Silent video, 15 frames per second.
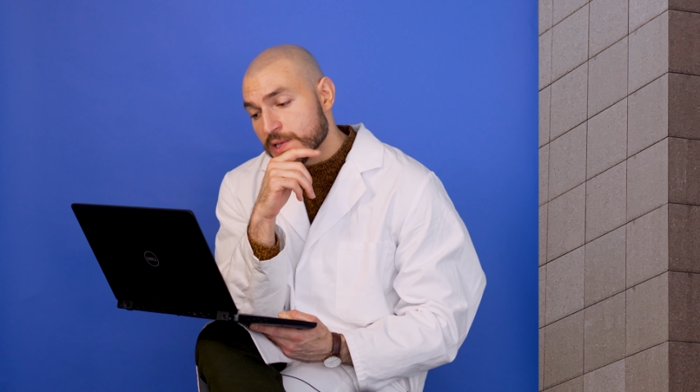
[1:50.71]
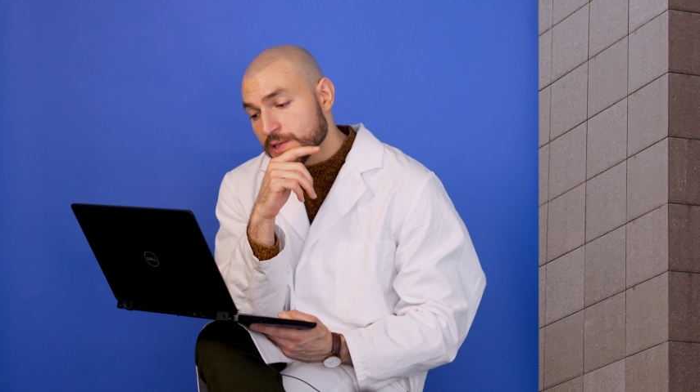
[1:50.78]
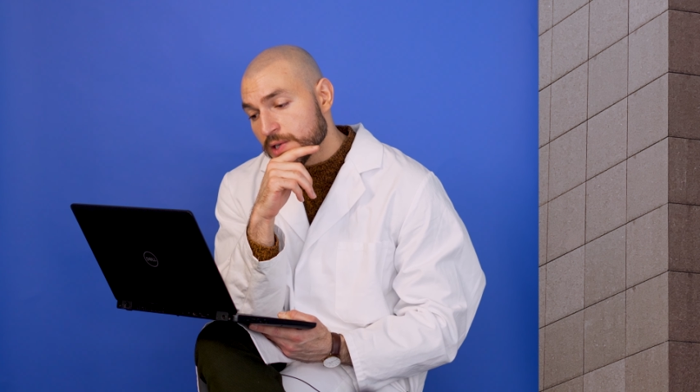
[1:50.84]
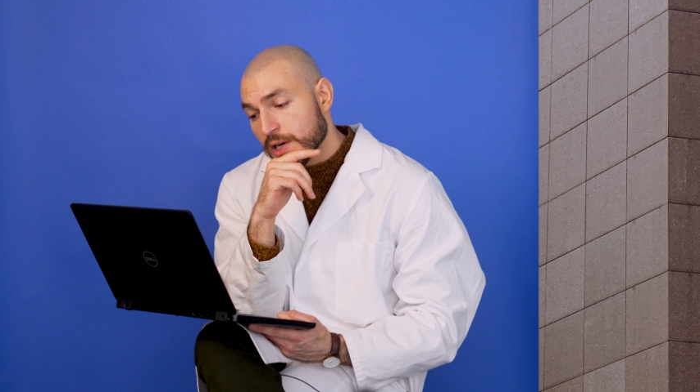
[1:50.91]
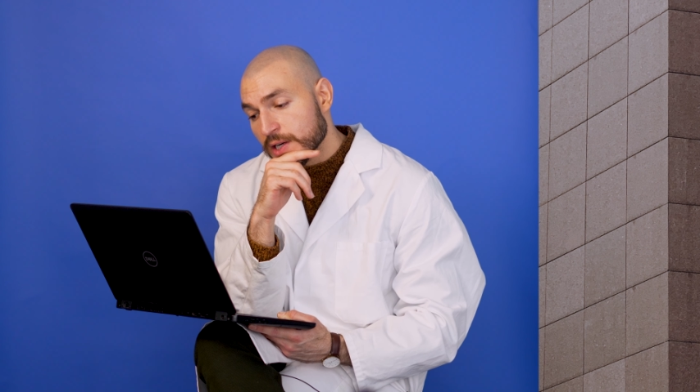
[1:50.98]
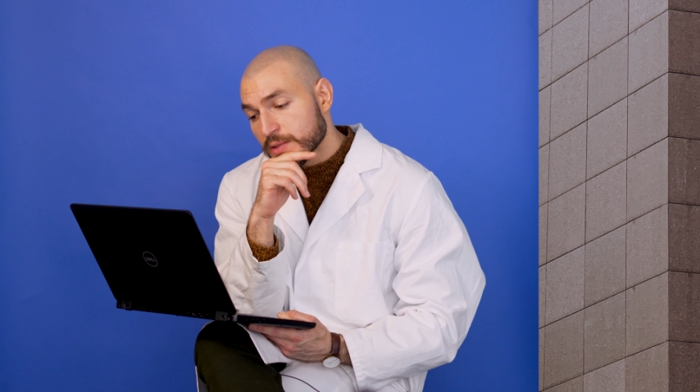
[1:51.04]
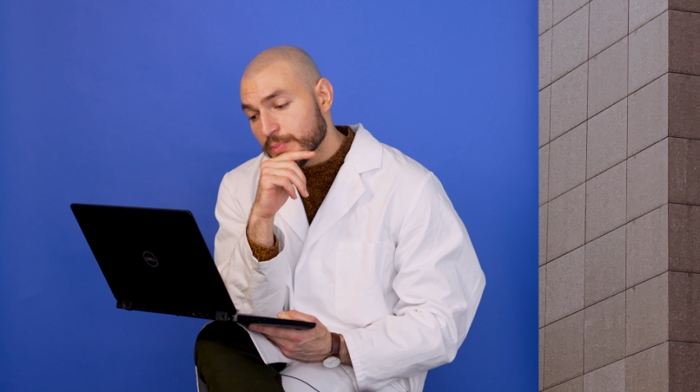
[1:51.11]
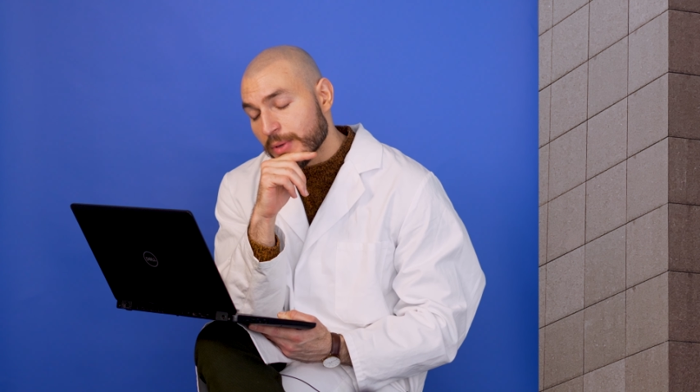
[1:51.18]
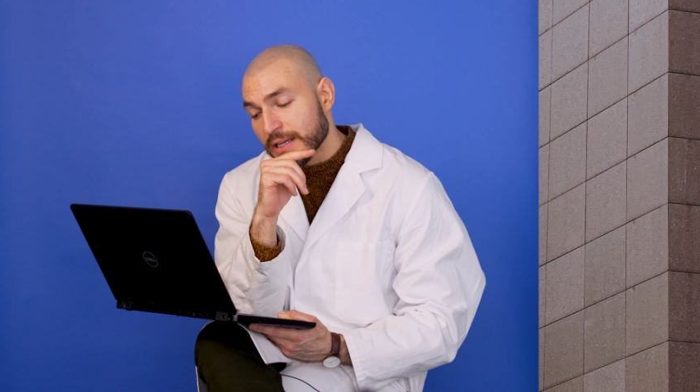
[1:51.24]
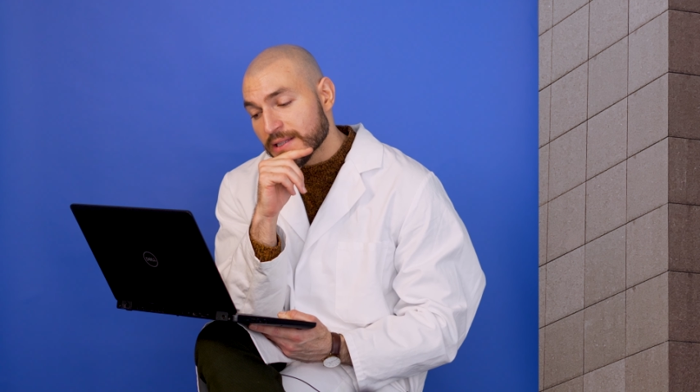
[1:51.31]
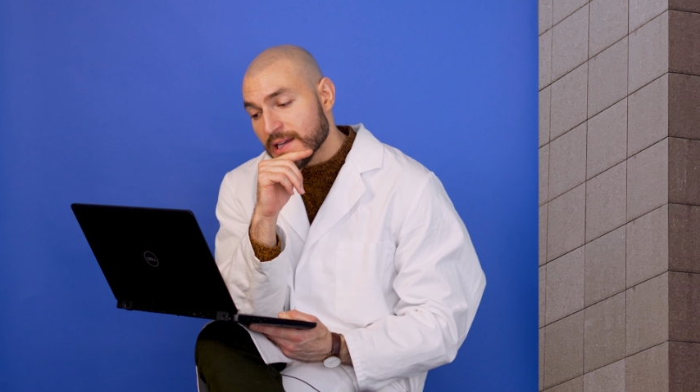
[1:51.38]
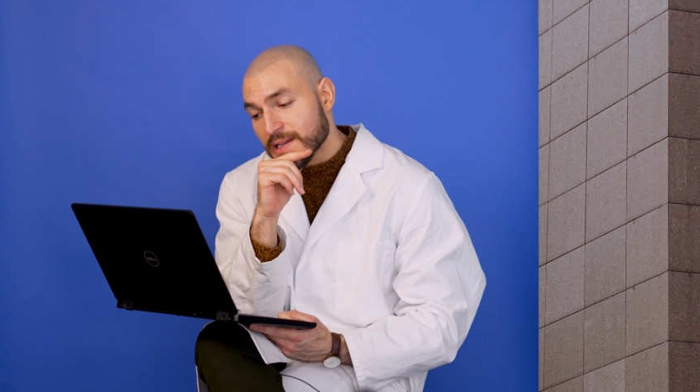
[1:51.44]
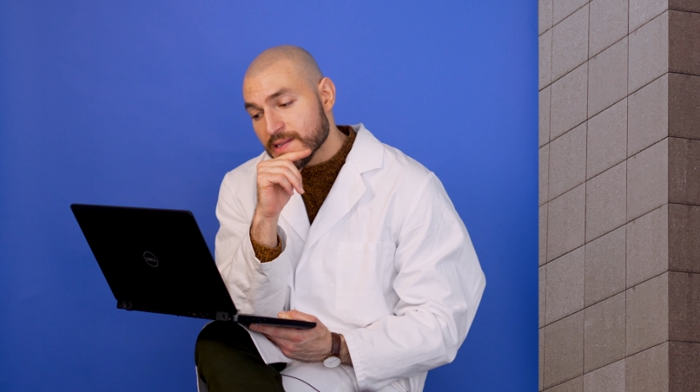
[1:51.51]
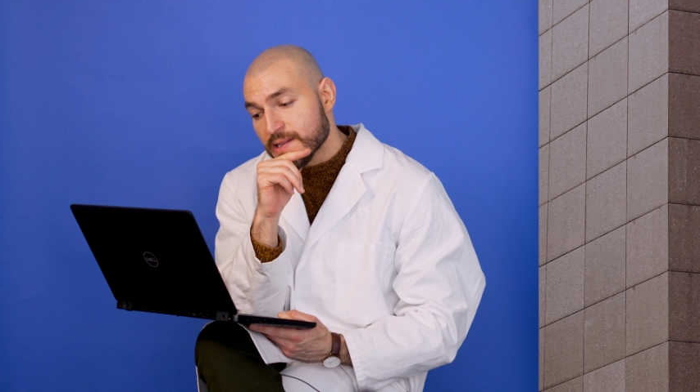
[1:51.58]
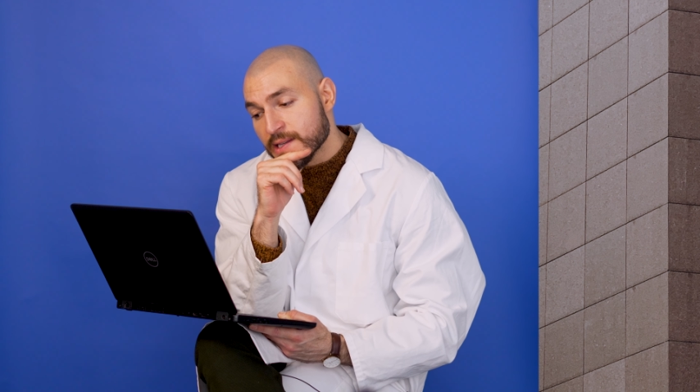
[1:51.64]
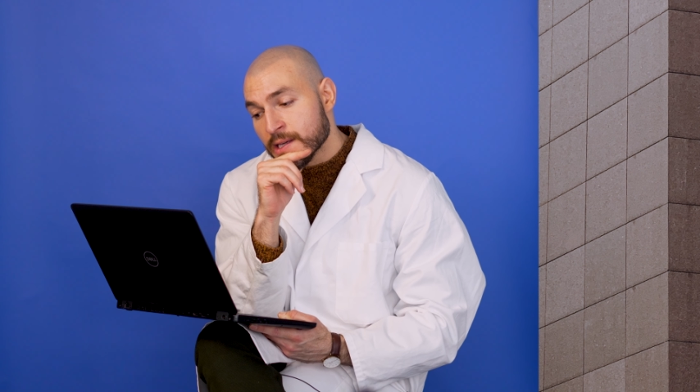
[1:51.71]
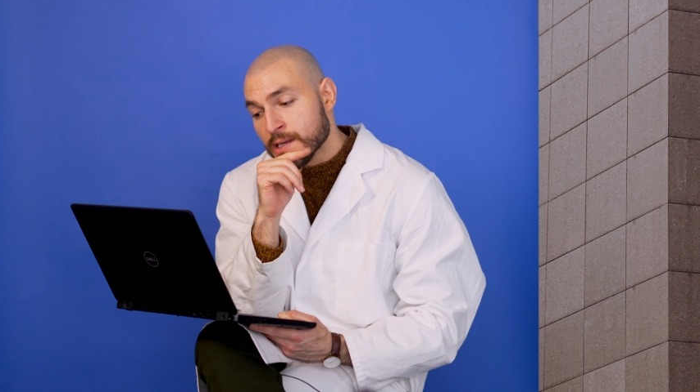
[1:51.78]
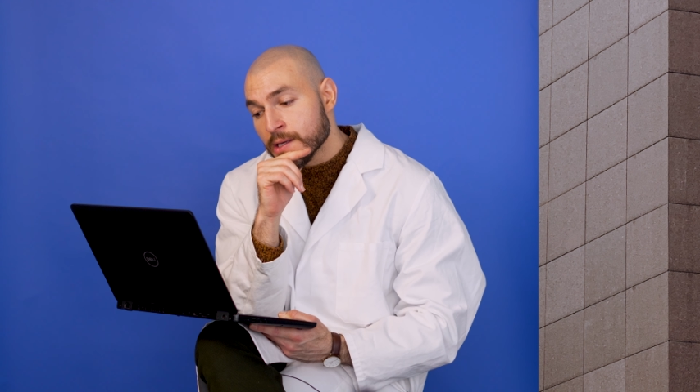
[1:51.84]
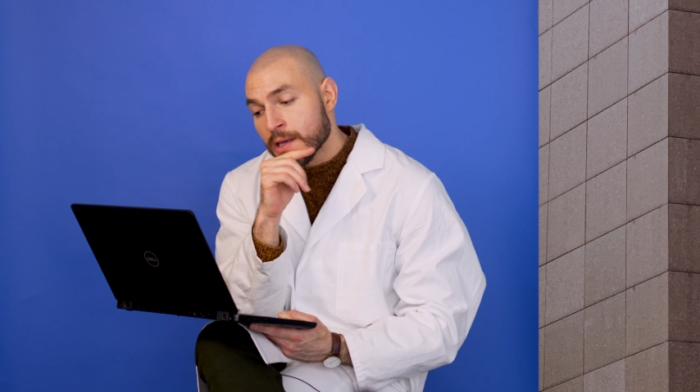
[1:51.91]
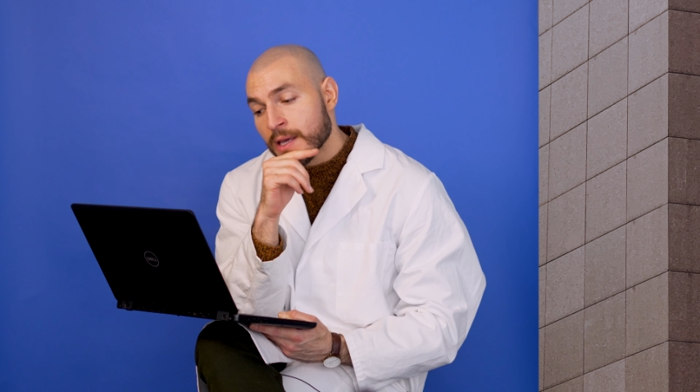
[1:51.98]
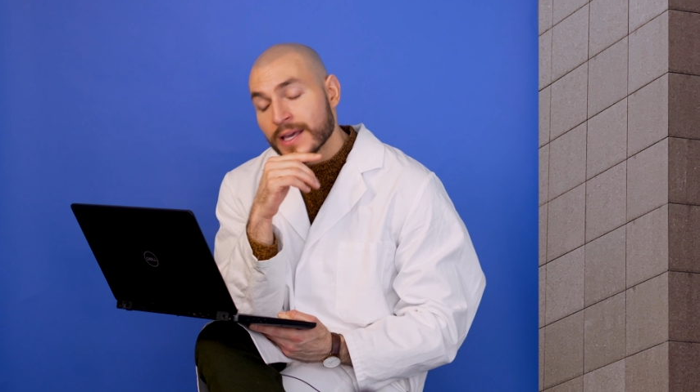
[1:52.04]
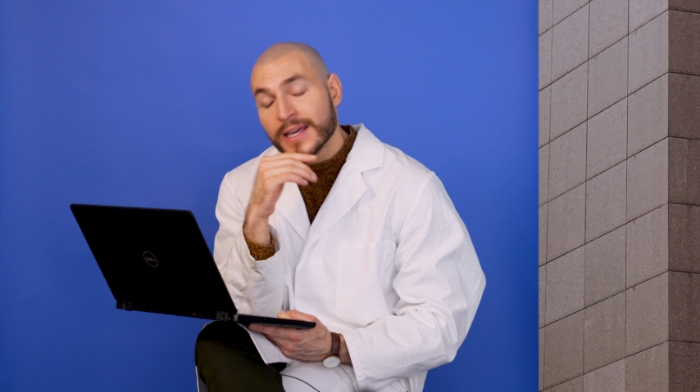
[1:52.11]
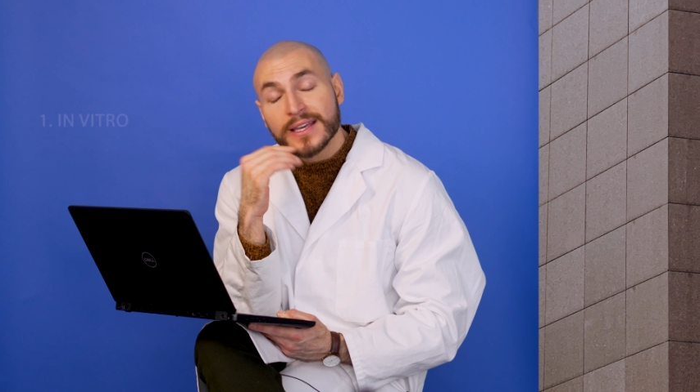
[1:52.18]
start by testing